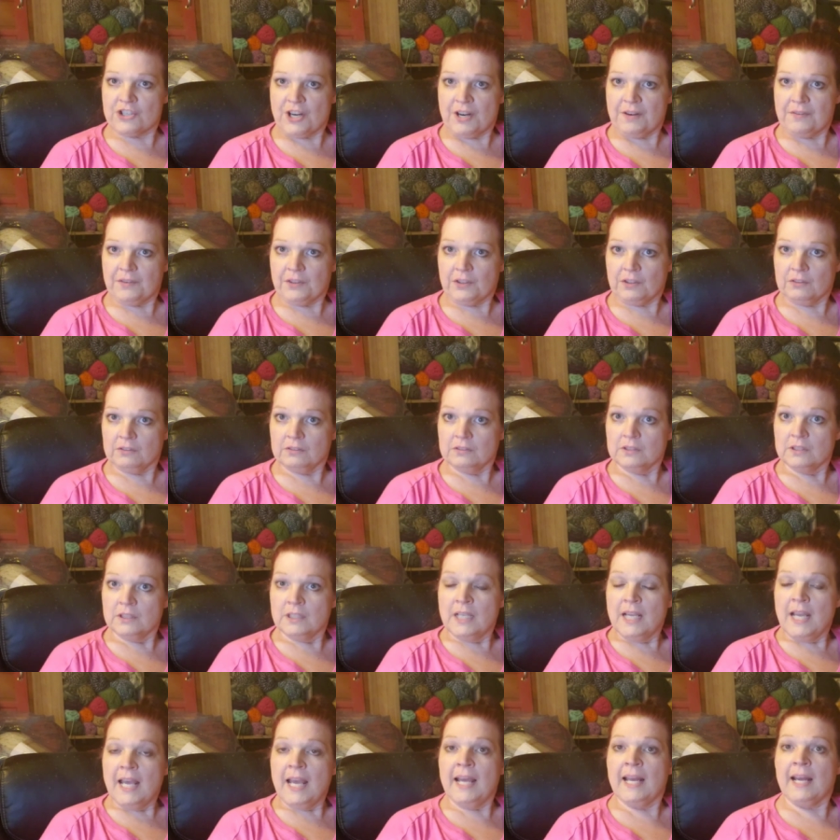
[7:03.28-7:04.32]
General,
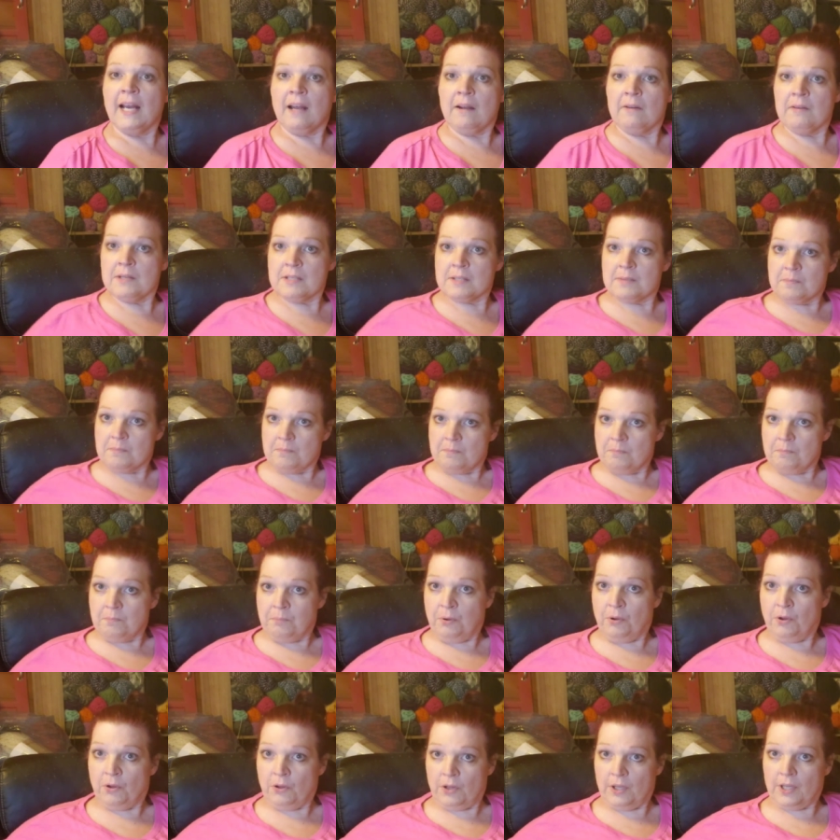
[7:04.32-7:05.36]
and I was
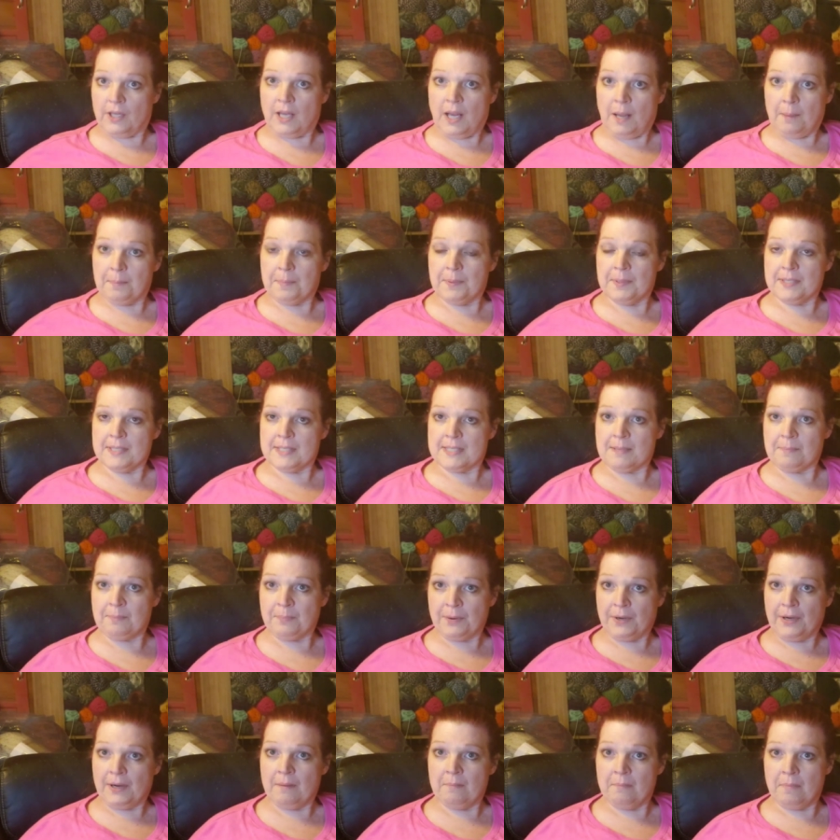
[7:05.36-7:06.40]
pulling up and
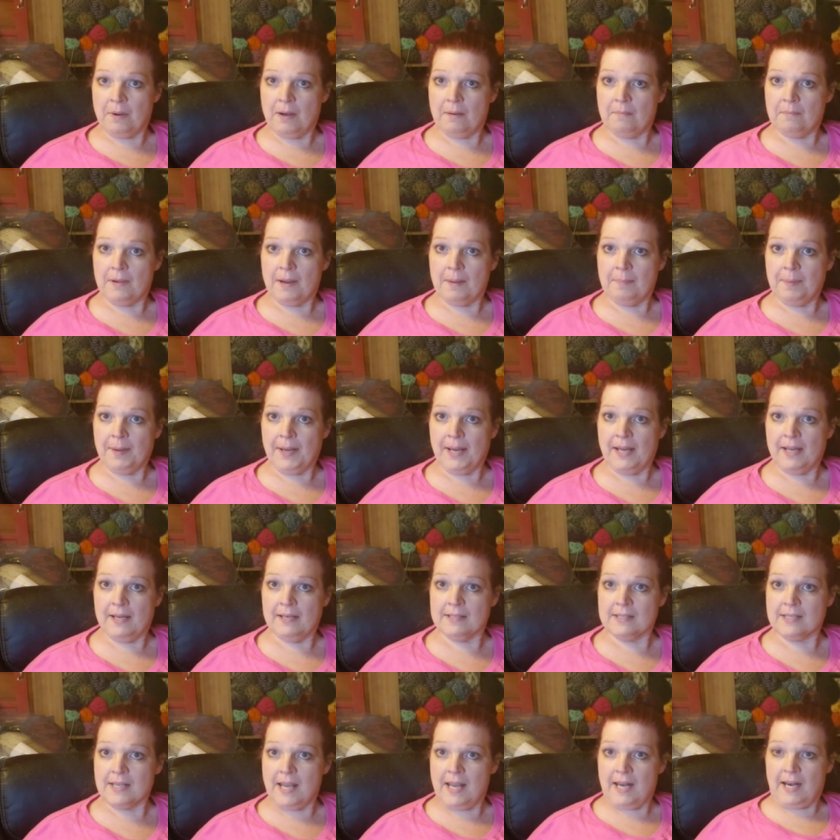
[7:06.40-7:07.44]
zipping and buttoning my
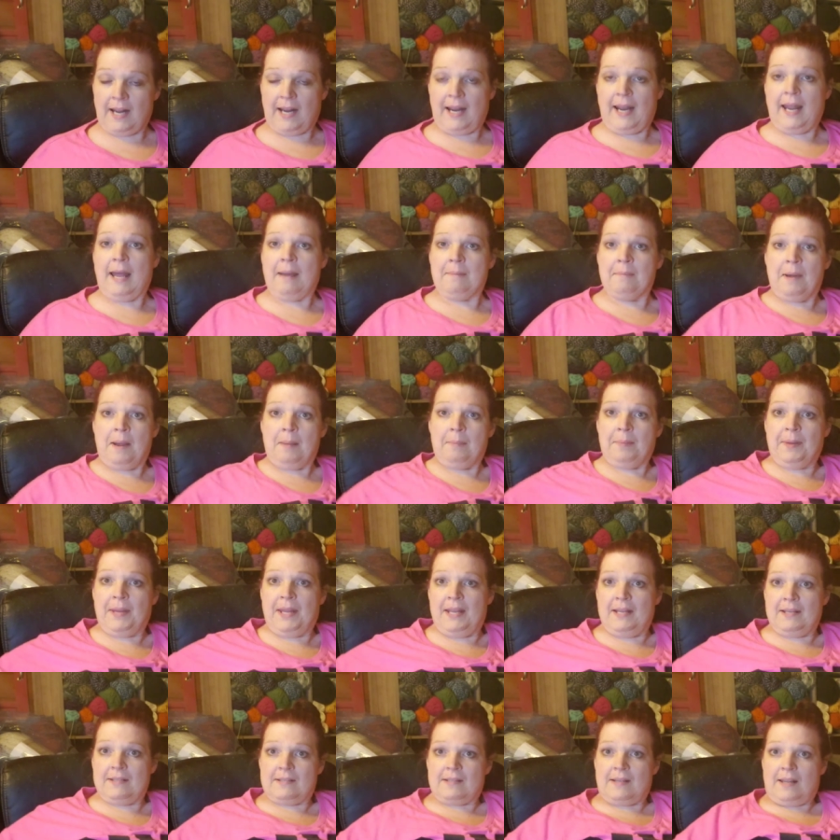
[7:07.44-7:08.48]
pants, and I had my
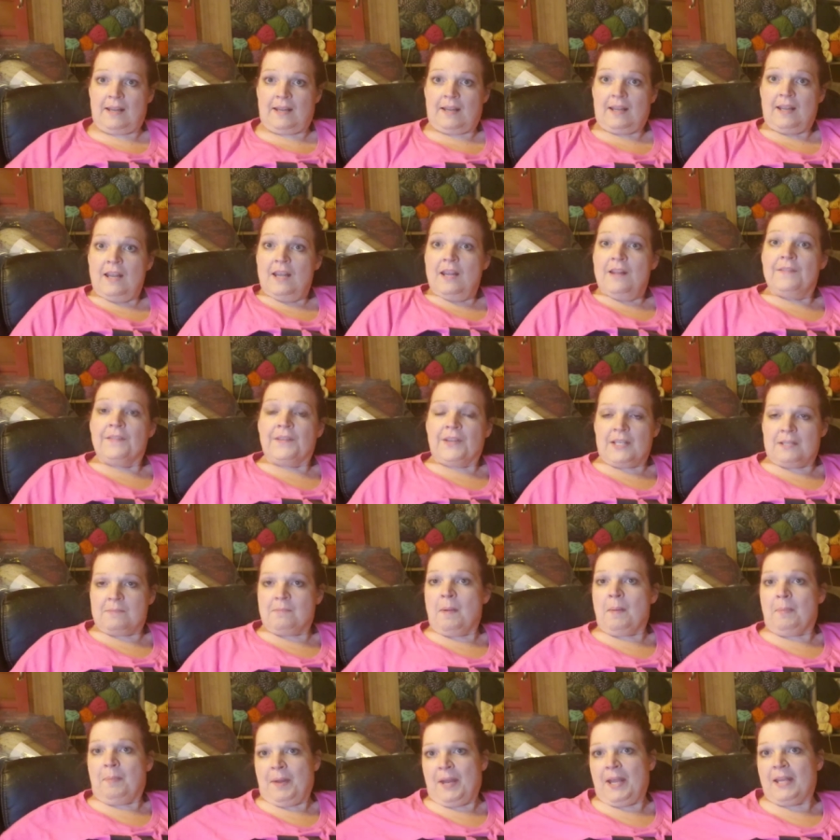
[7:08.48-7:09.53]
pants like because
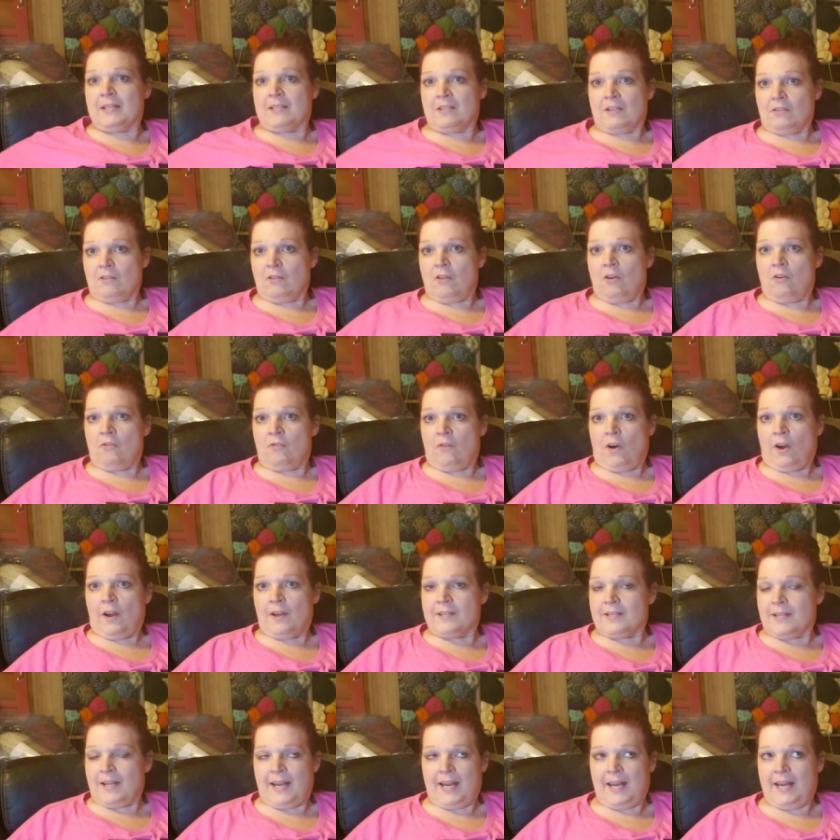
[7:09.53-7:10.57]
my pants are low
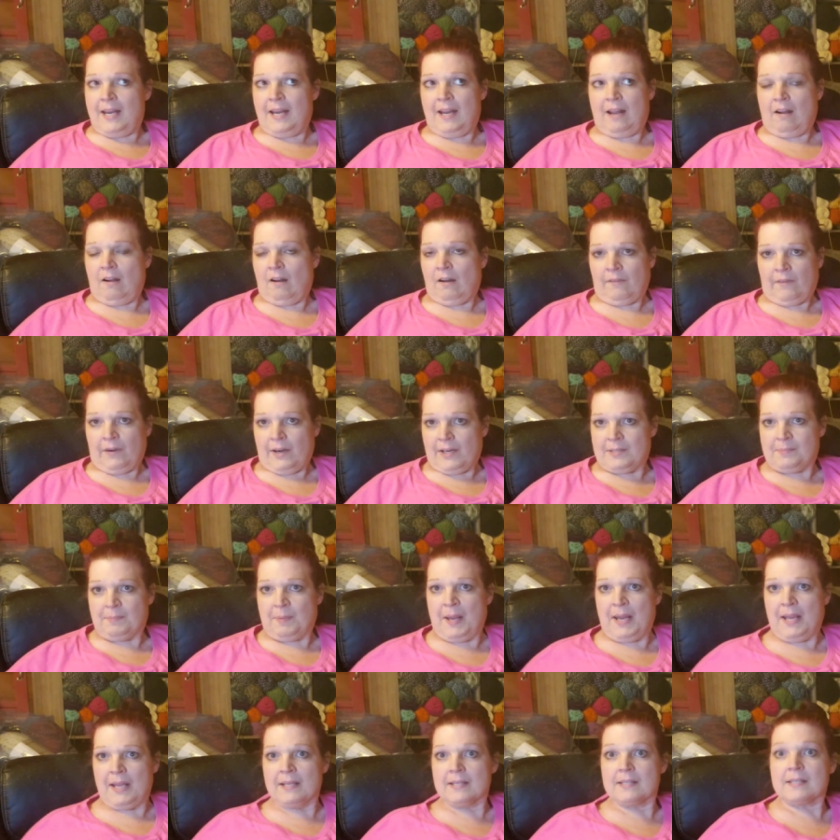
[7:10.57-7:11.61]
rise. I hate high rise
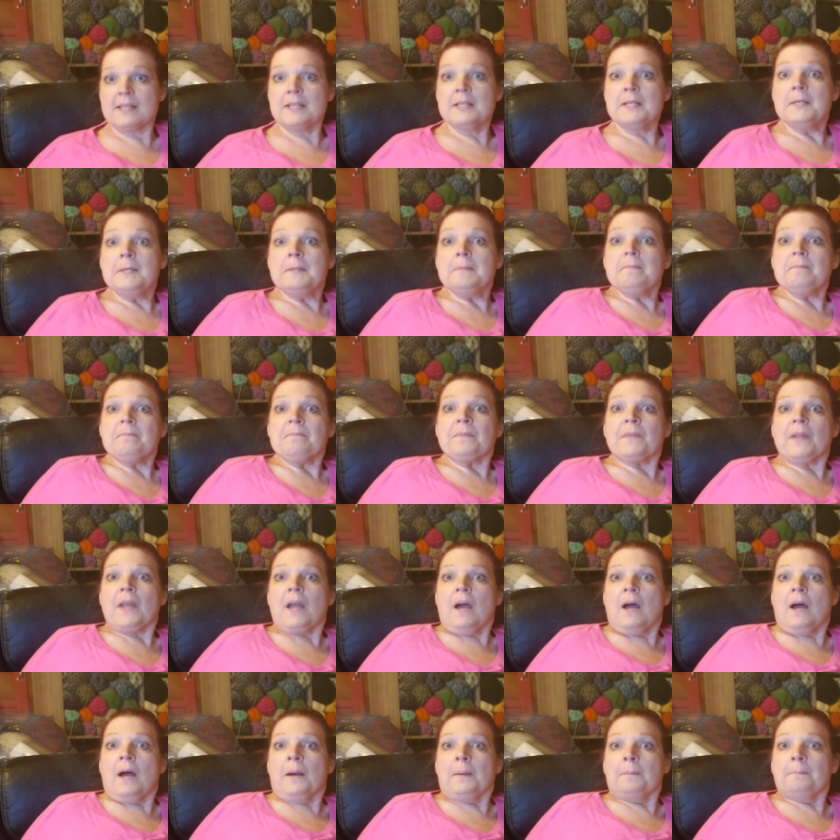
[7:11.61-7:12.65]
pants.
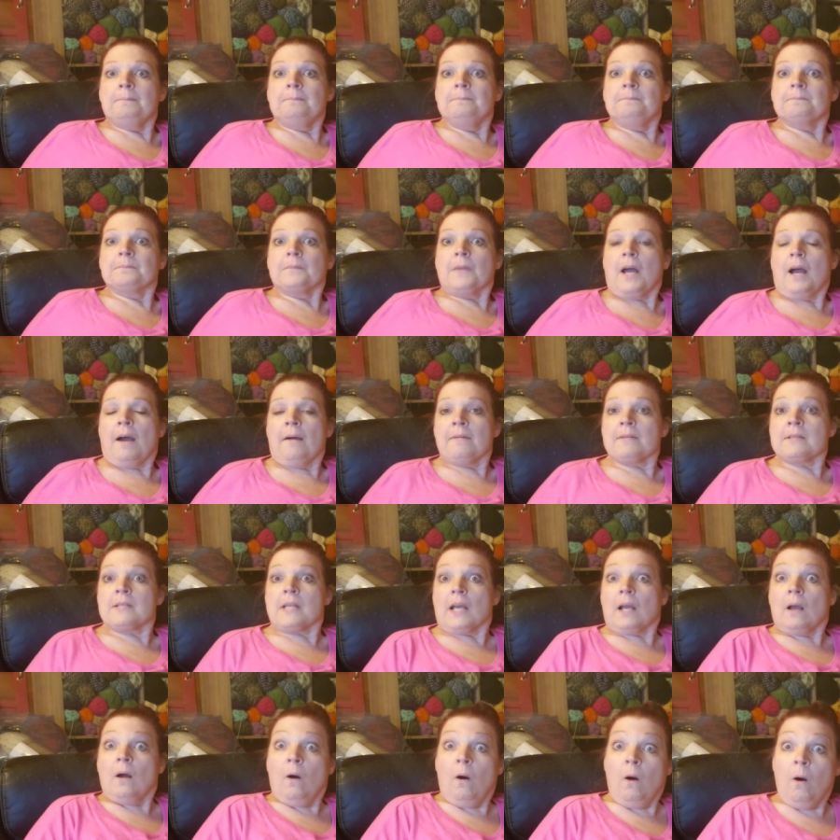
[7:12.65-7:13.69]
Um, I was
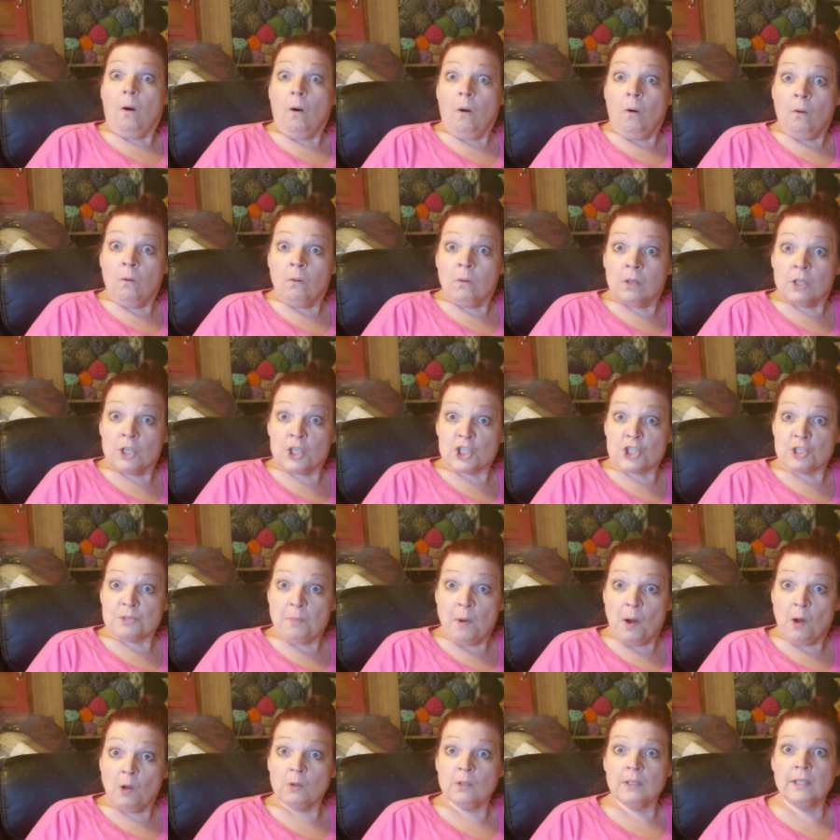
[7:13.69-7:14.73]
like, holy
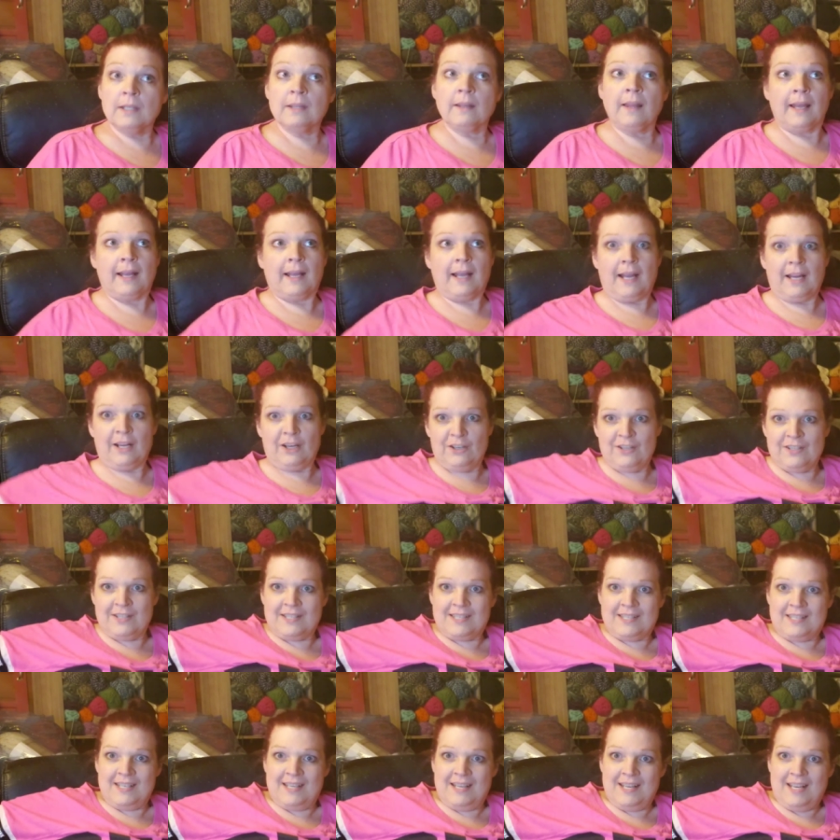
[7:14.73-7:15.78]
schmoly, like I could
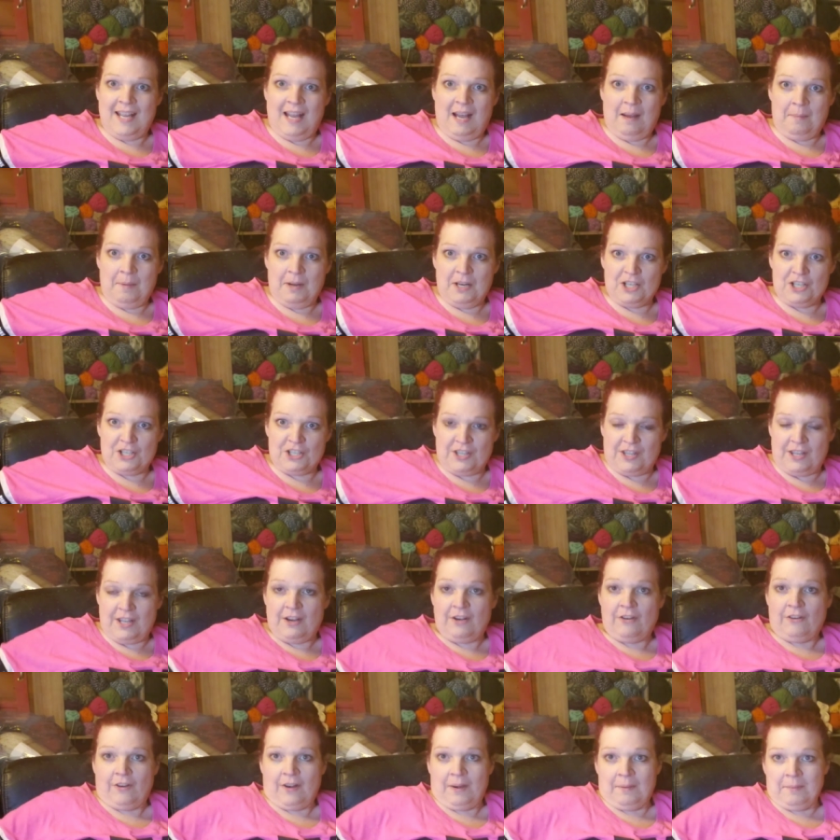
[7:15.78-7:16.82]
see how much
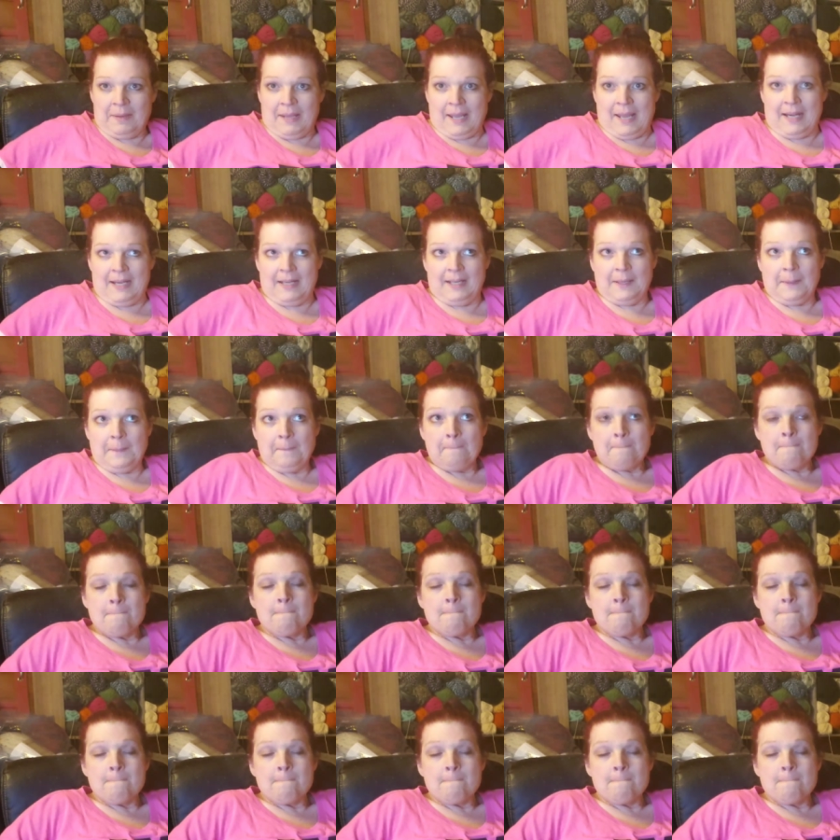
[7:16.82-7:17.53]
thinner I'm getting.